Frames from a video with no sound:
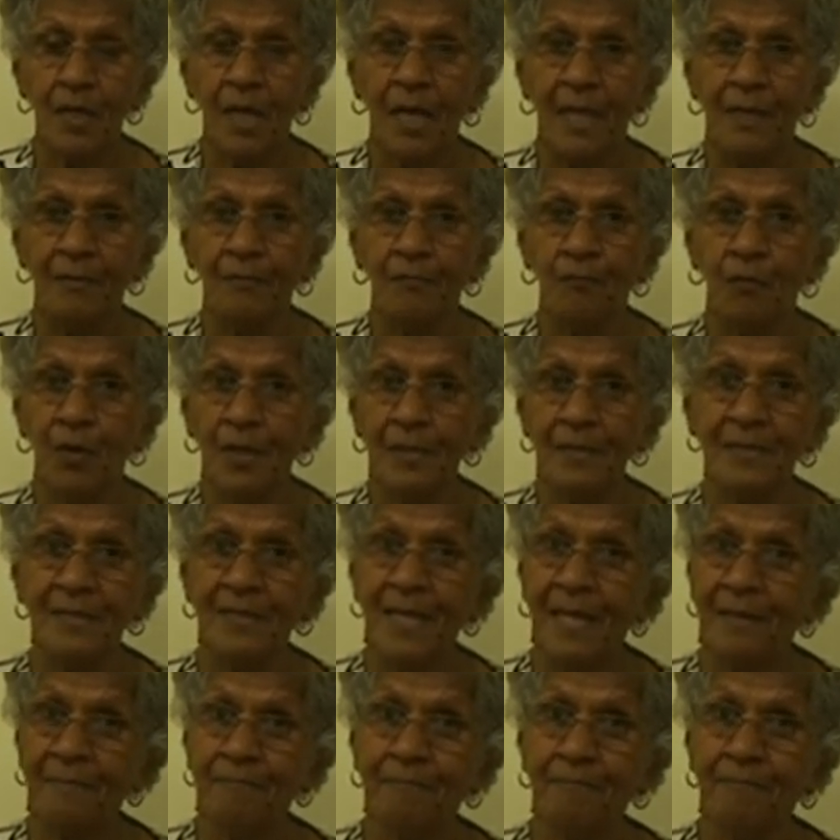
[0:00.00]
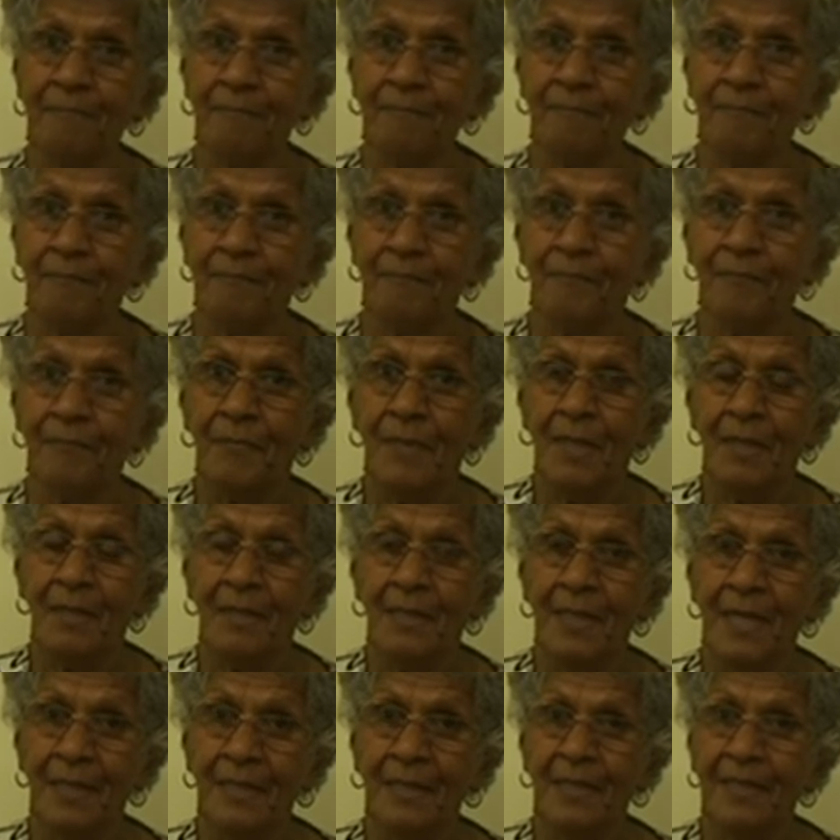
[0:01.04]
and once
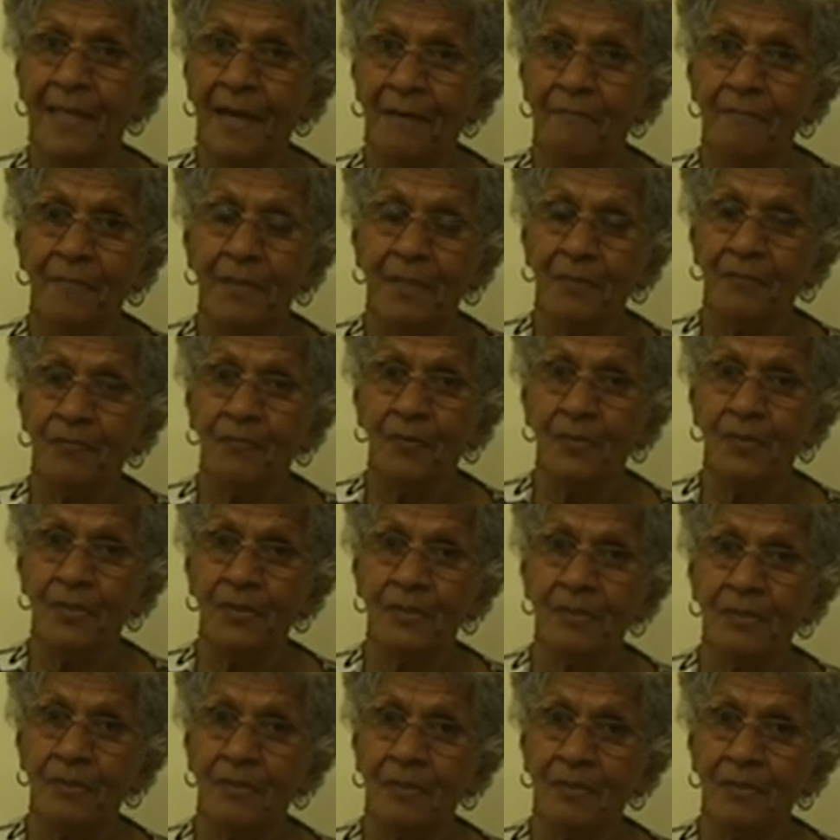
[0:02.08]
that government was